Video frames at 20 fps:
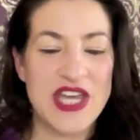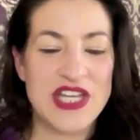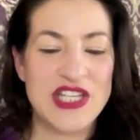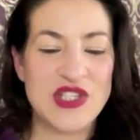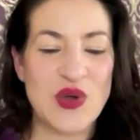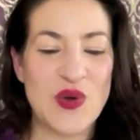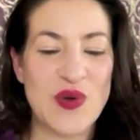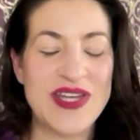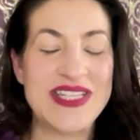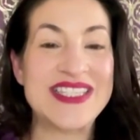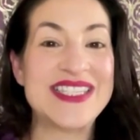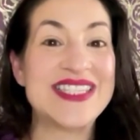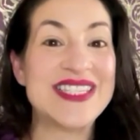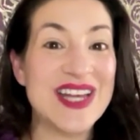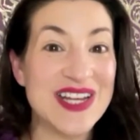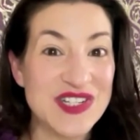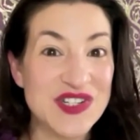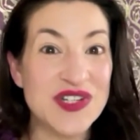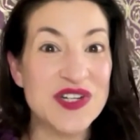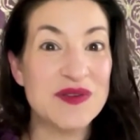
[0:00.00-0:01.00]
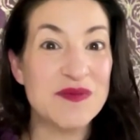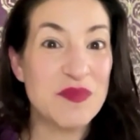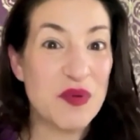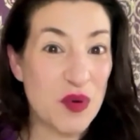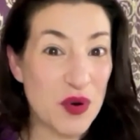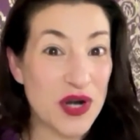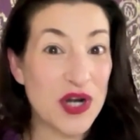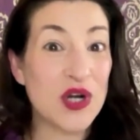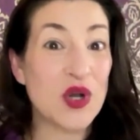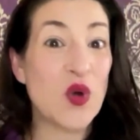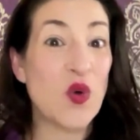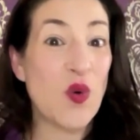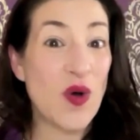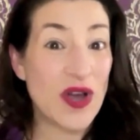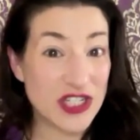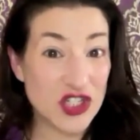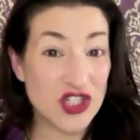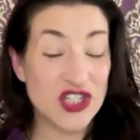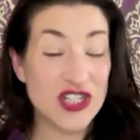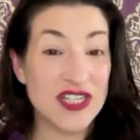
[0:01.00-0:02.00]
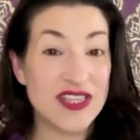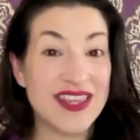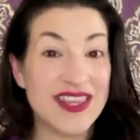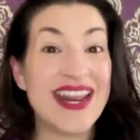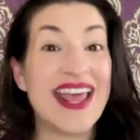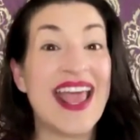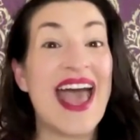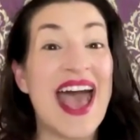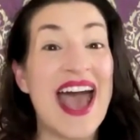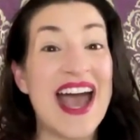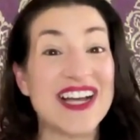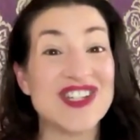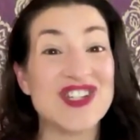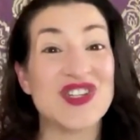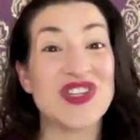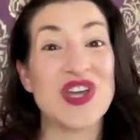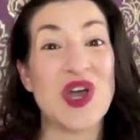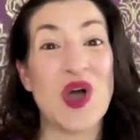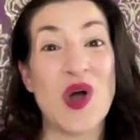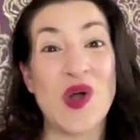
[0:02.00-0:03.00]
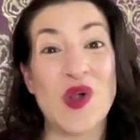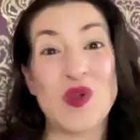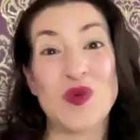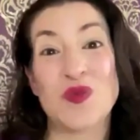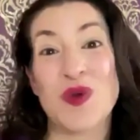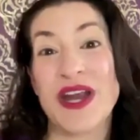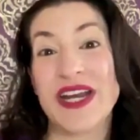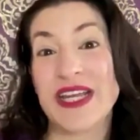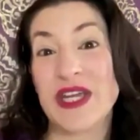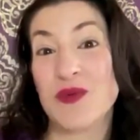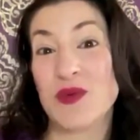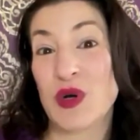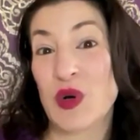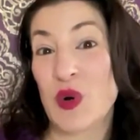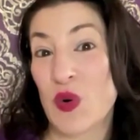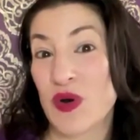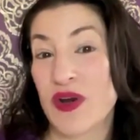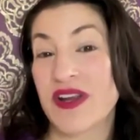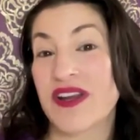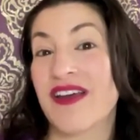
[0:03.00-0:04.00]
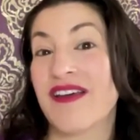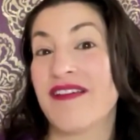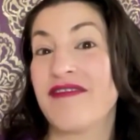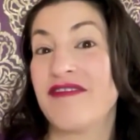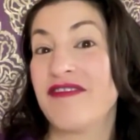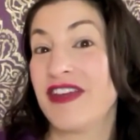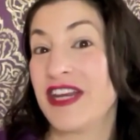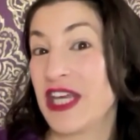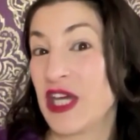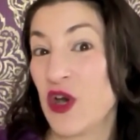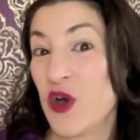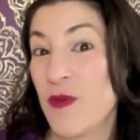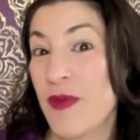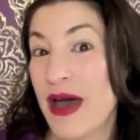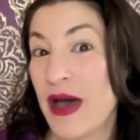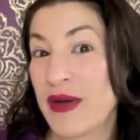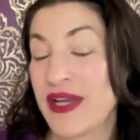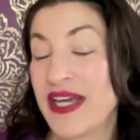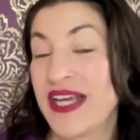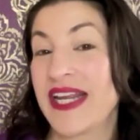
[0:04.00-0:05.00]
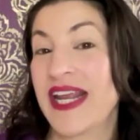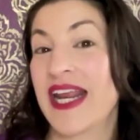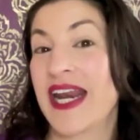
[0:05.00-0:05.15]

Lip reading: So it's such an important question that I actually already recorded a video about it,